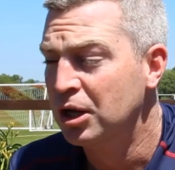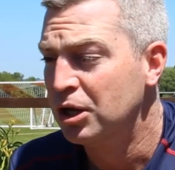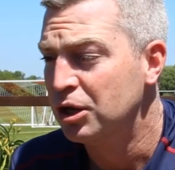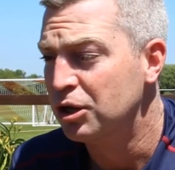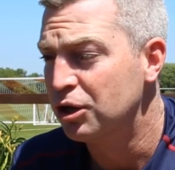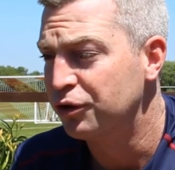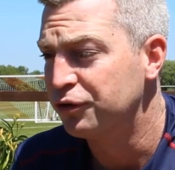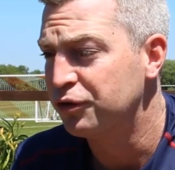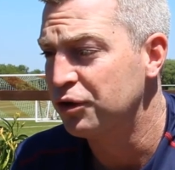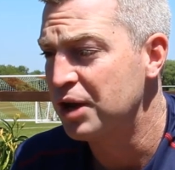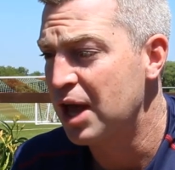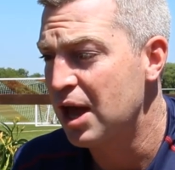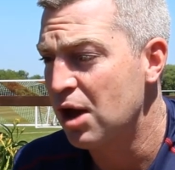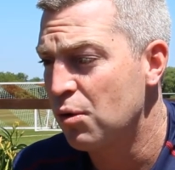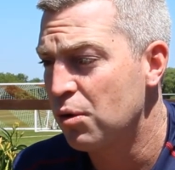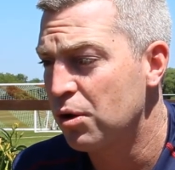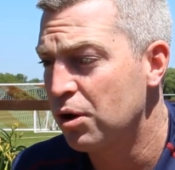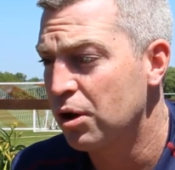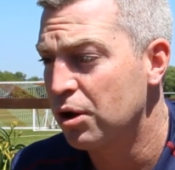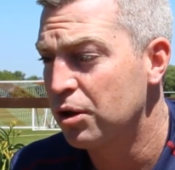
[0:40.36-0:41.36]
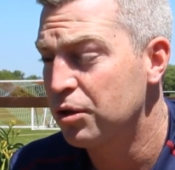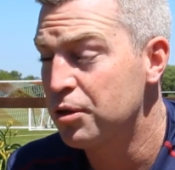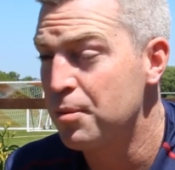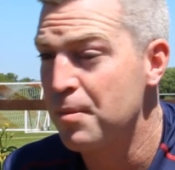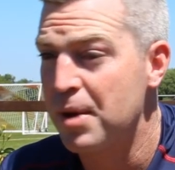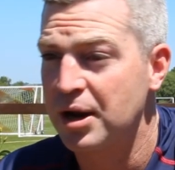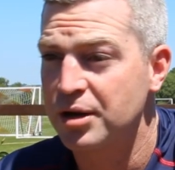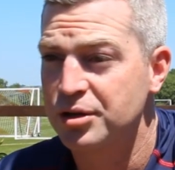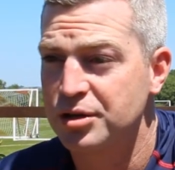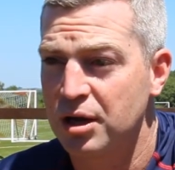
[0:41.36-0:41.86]
you know, so now the
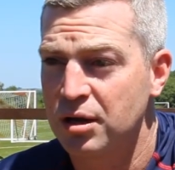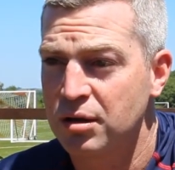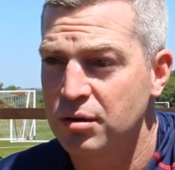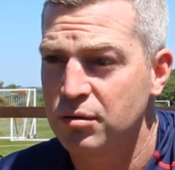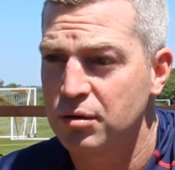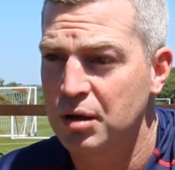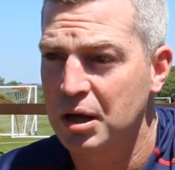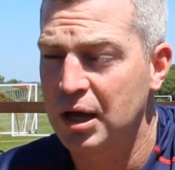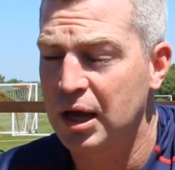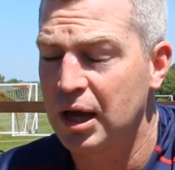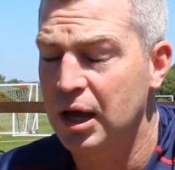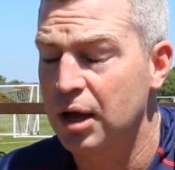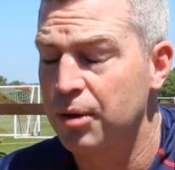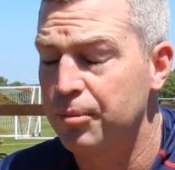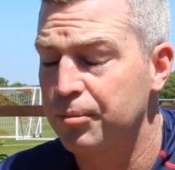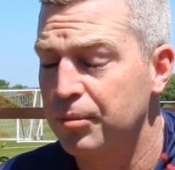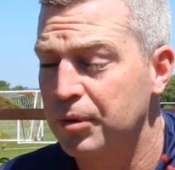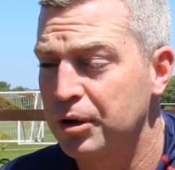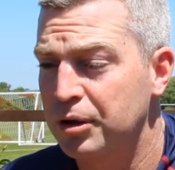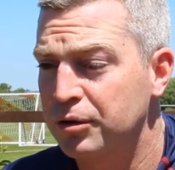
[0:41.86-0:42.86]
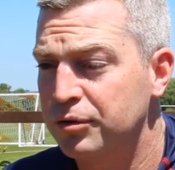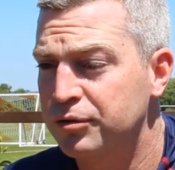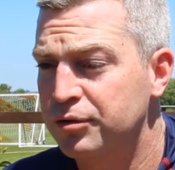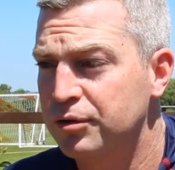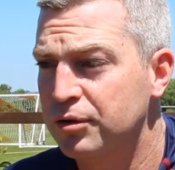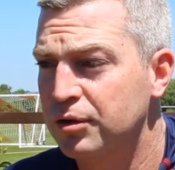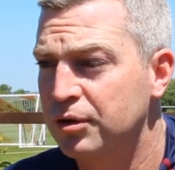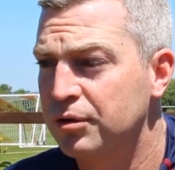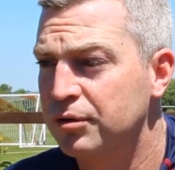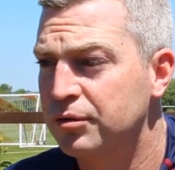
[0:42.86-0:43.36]
manager
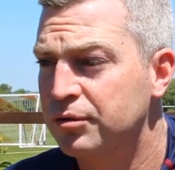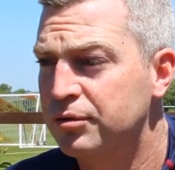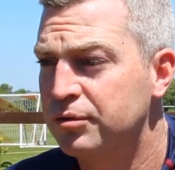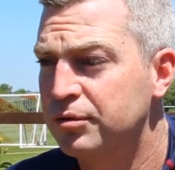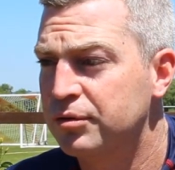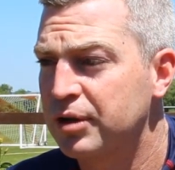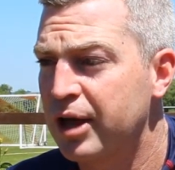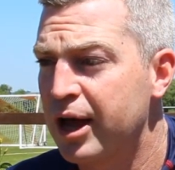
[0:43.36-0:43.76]
has